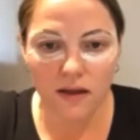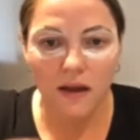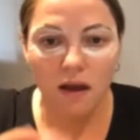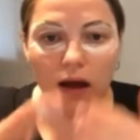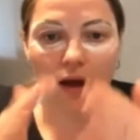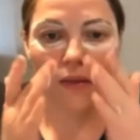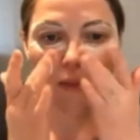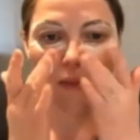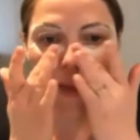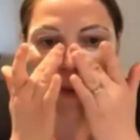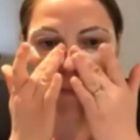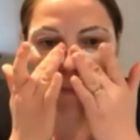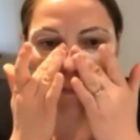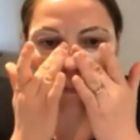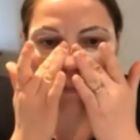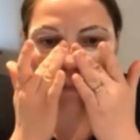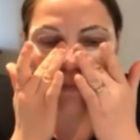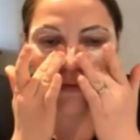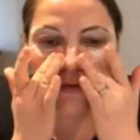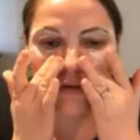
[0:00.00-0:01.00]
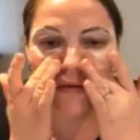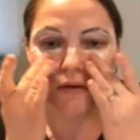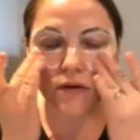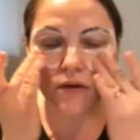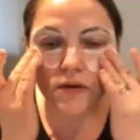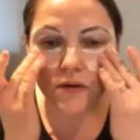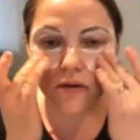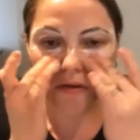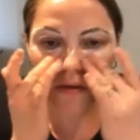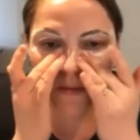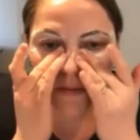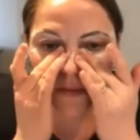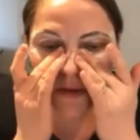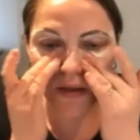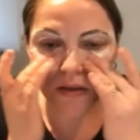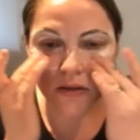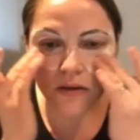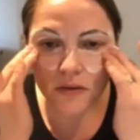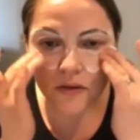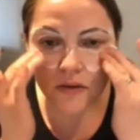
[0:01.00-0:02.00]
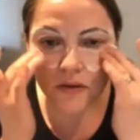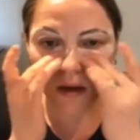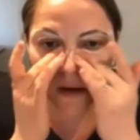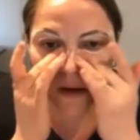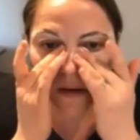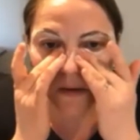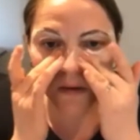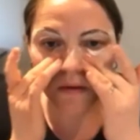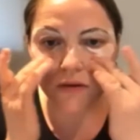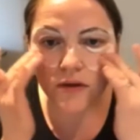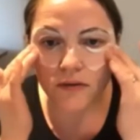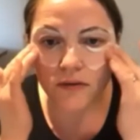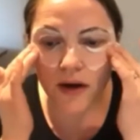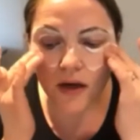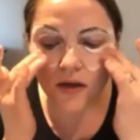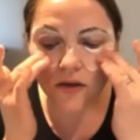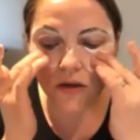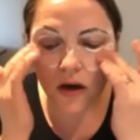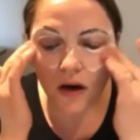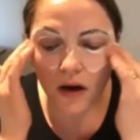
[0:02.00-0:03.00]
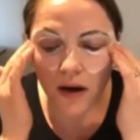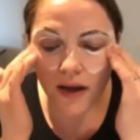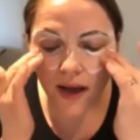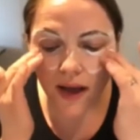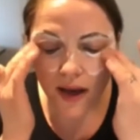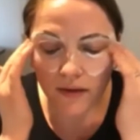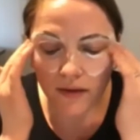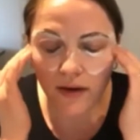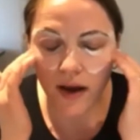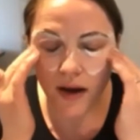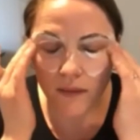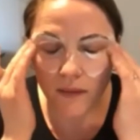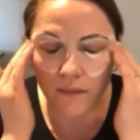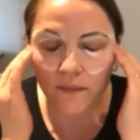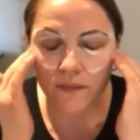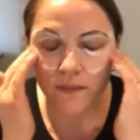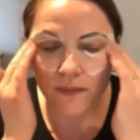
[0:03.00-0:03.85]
And then I'm just going to do some gentle circles around your eye area.